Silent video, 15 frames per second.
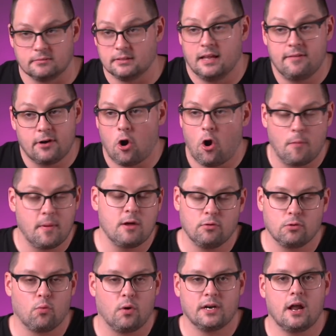Live in harmony
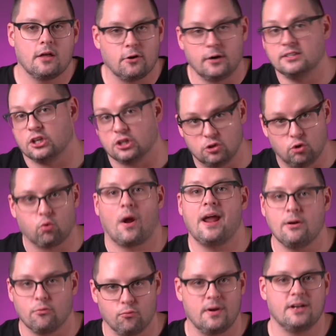with one another is a
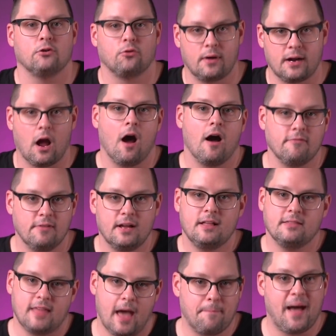great rendering of
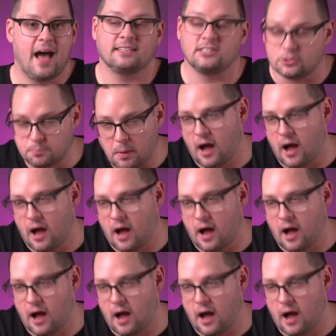that passage,